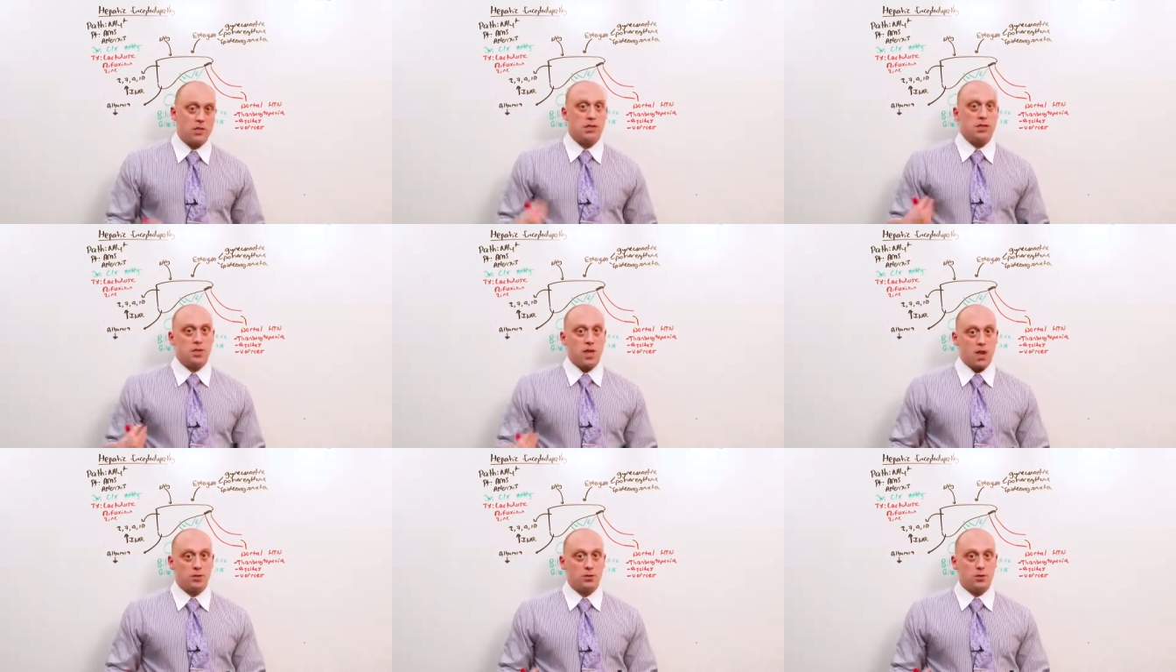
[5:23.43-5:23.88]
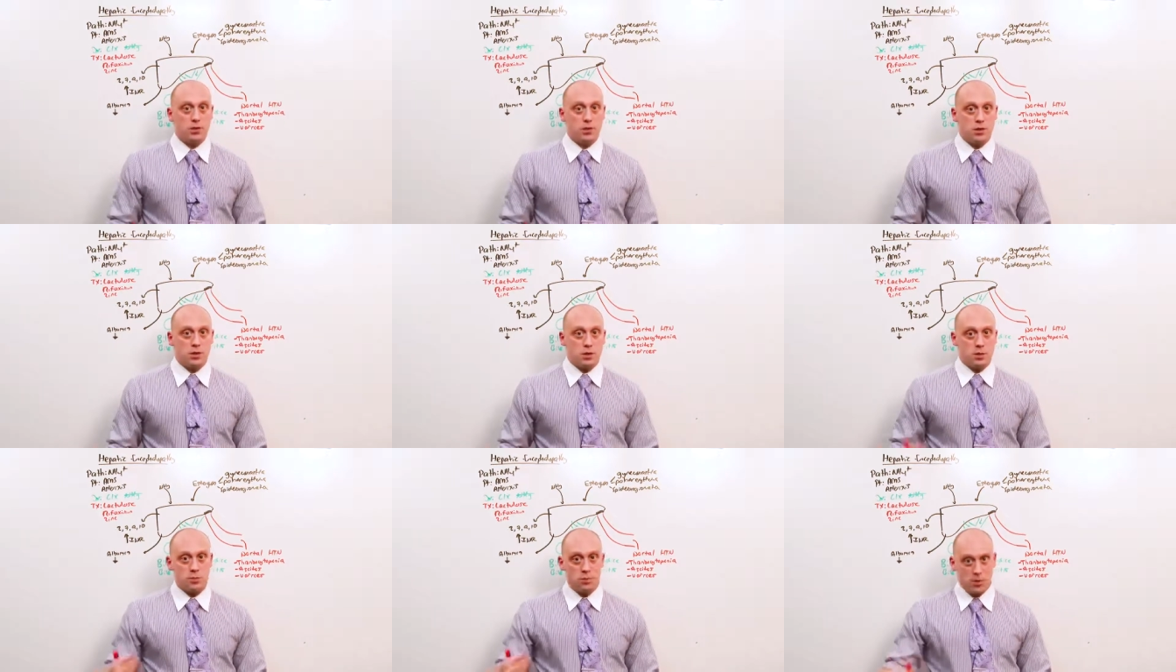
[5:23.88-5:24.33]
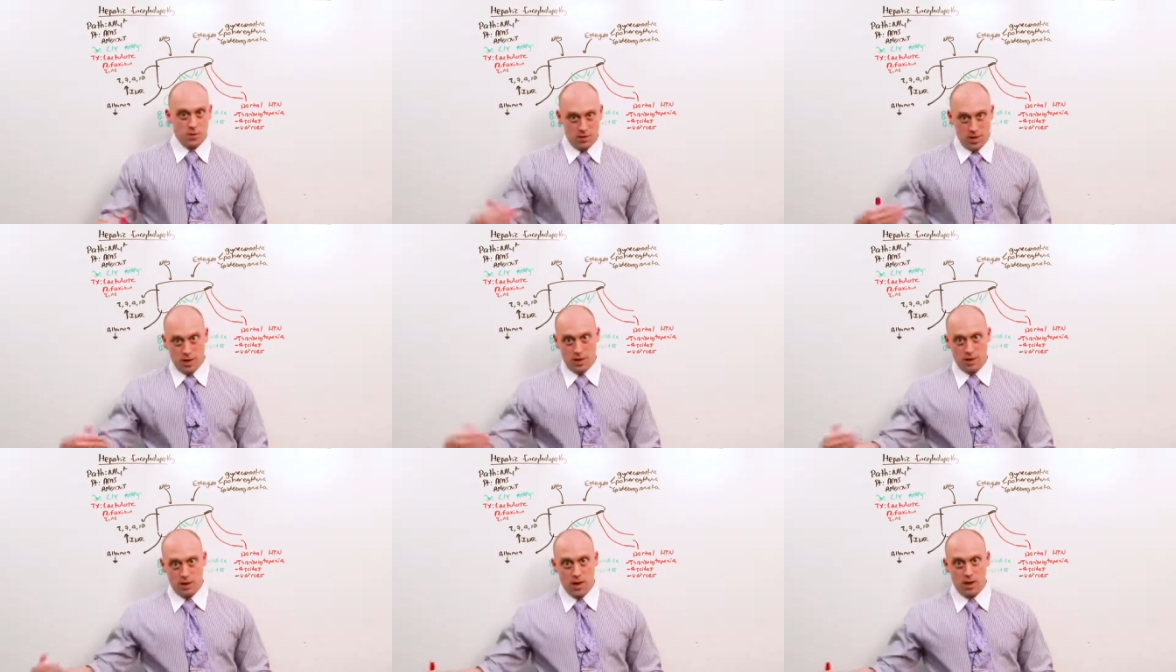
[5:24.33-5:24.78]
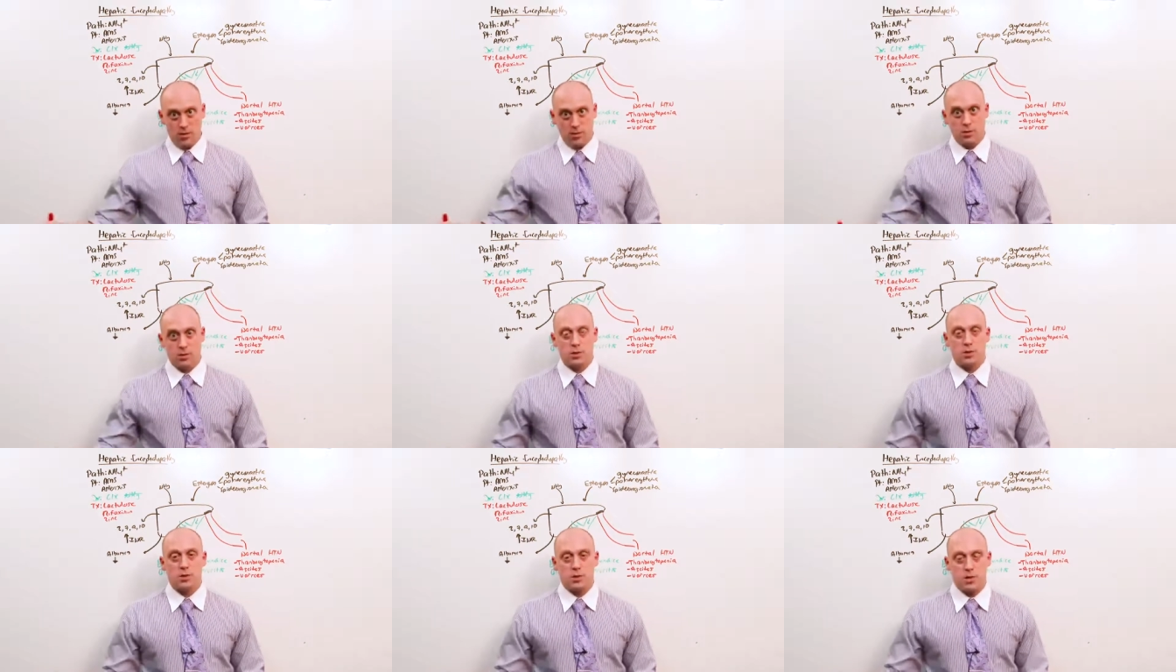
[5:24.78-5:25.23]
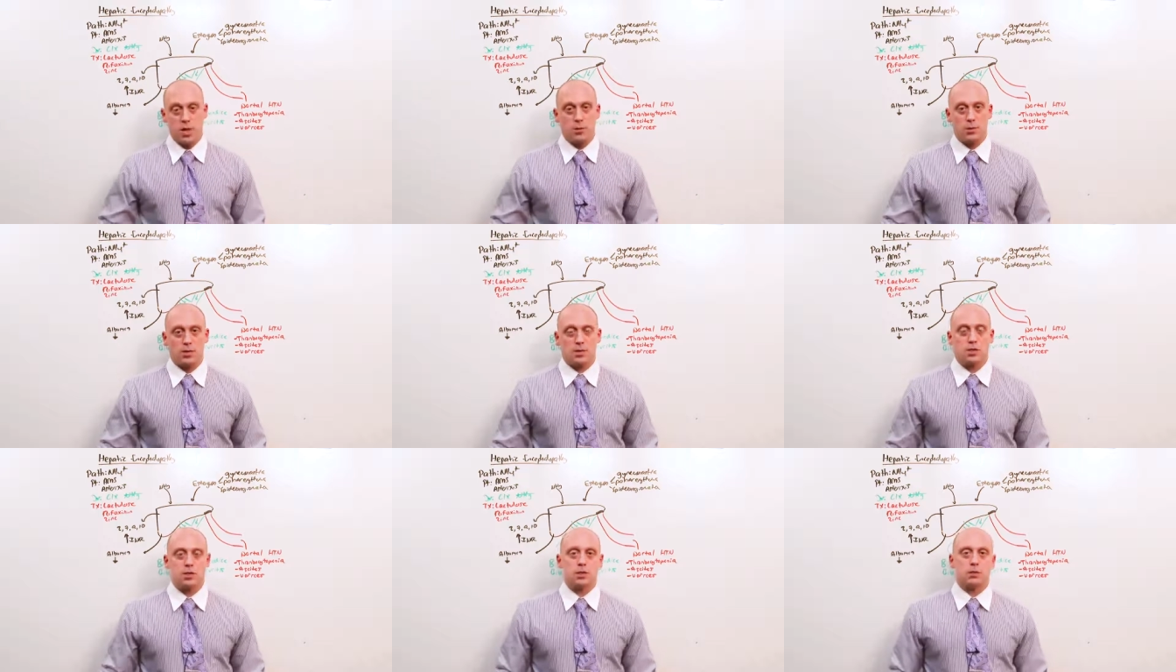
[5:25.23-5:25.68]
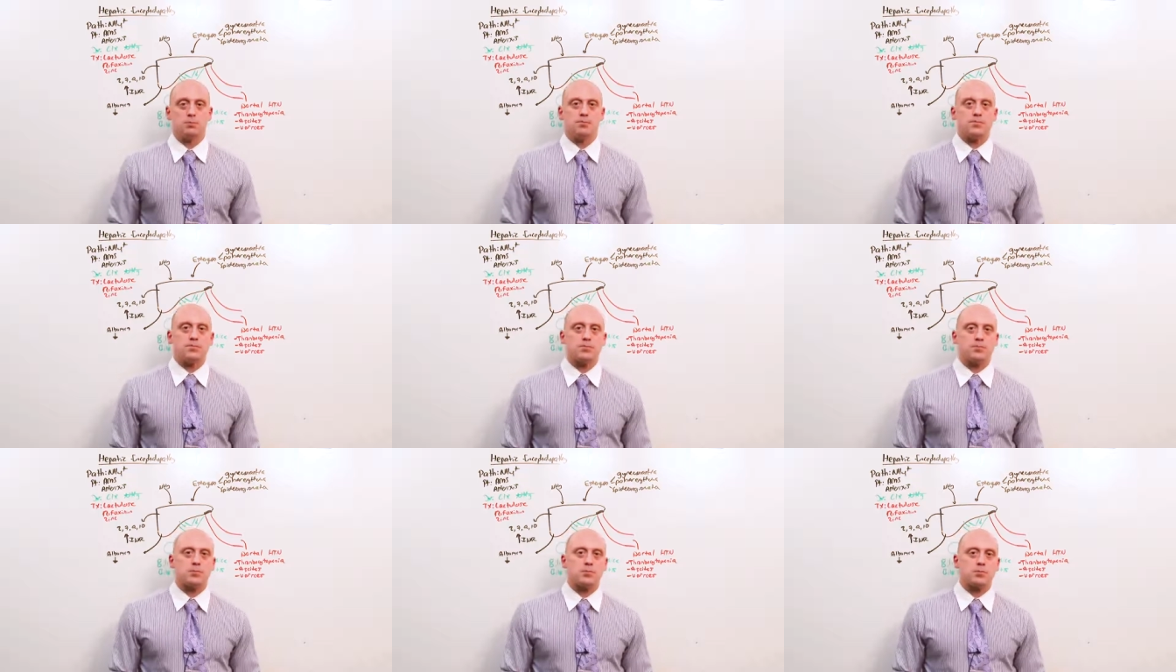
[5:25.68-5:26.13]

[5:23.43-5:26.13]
and the cable system, the vena cava, the systemic system.